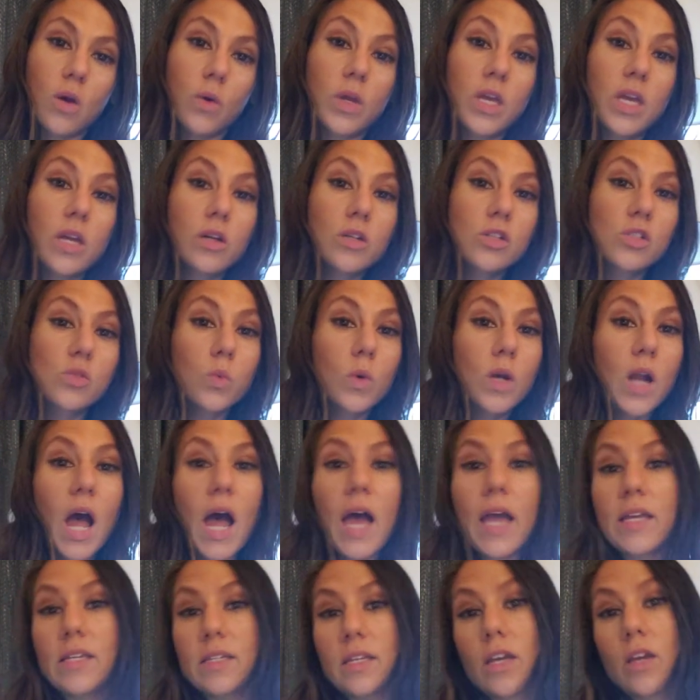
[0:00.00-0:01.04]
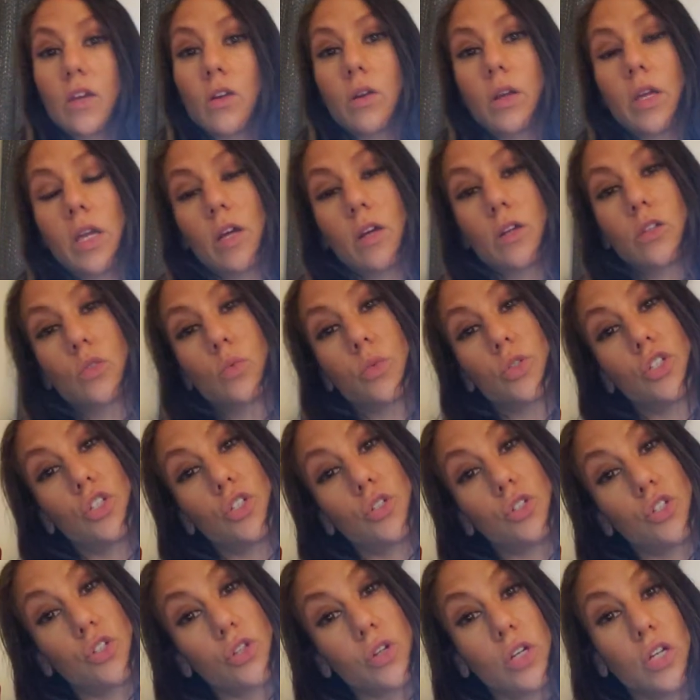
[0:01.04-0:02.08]
here's what I did, or here's what
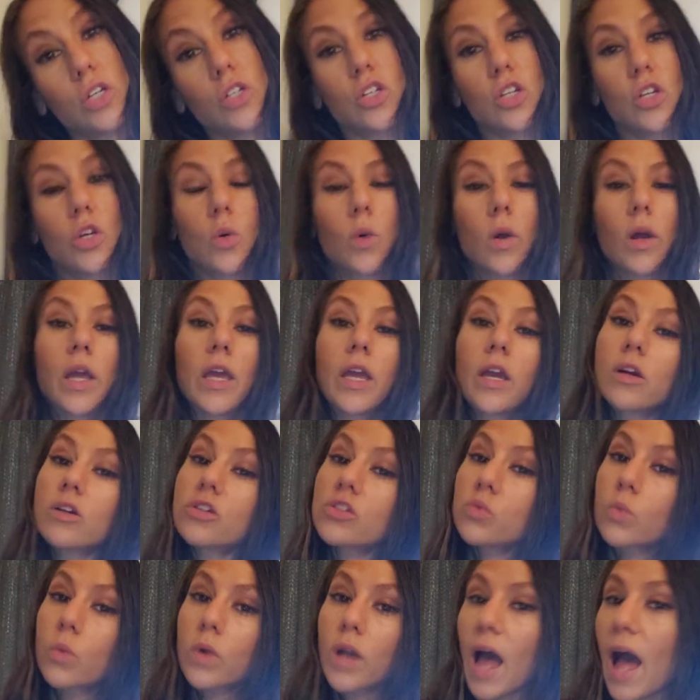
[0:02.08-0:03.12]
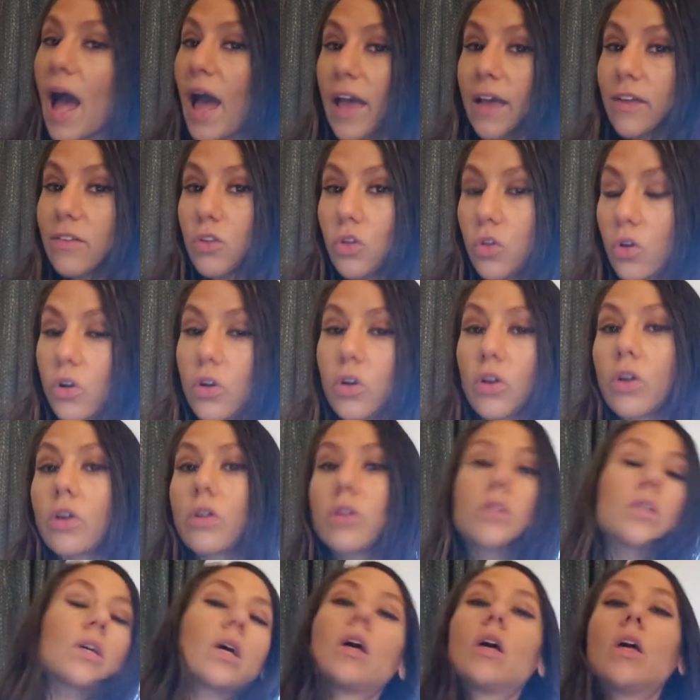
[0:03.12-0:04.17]
you shouldn't do, or here's what I
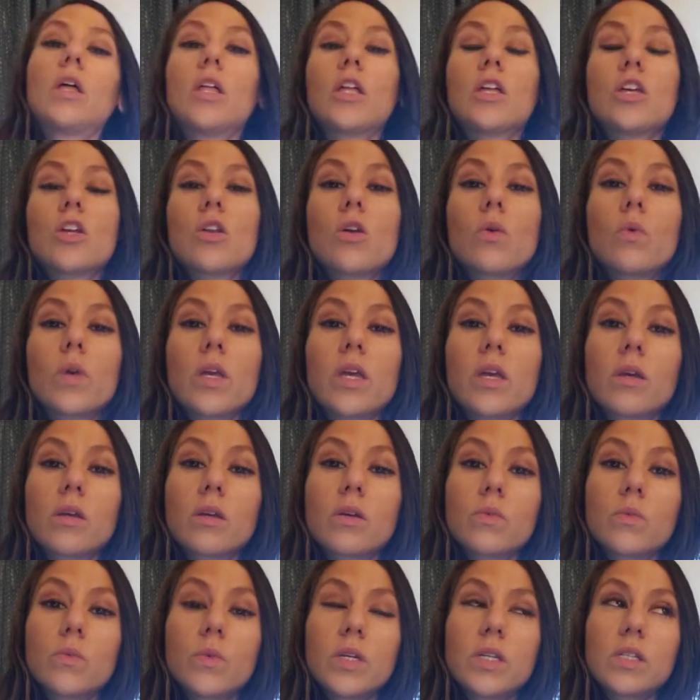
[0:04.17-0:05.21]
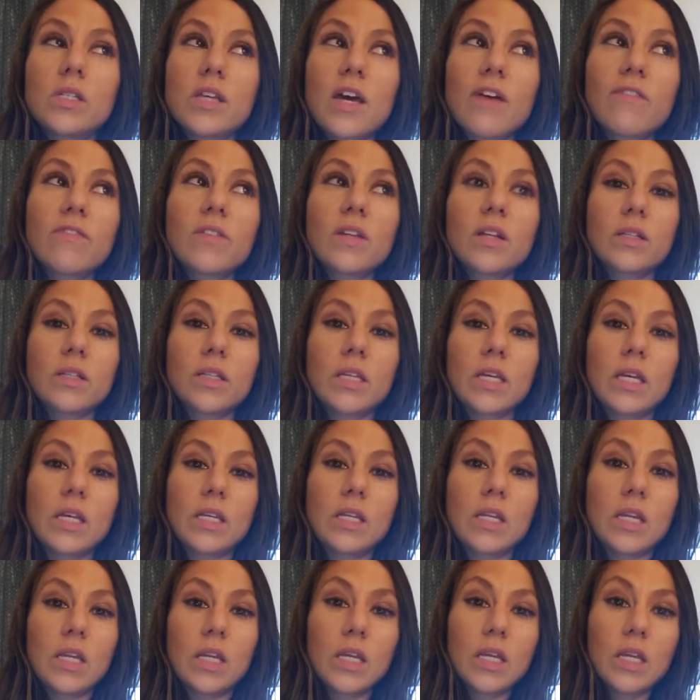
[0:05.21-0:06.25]
learned. We definitely
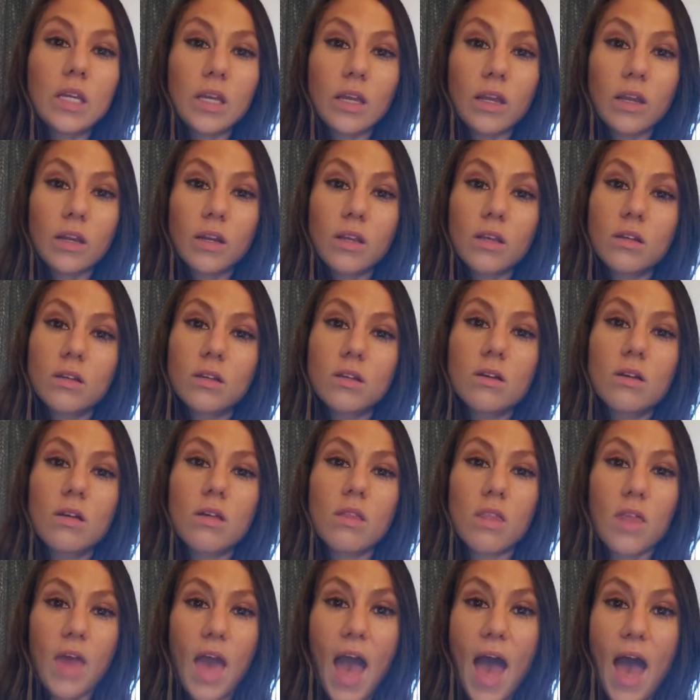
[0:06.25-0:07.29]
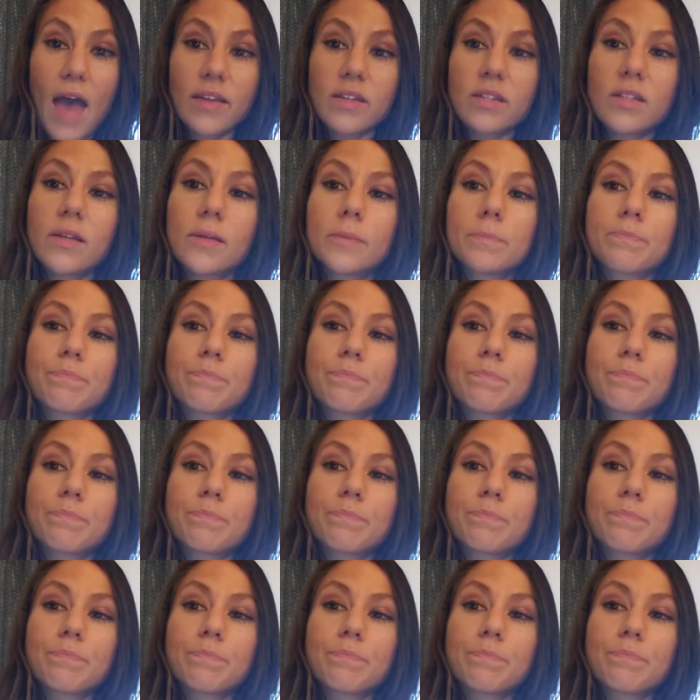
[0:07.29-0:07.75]
need that.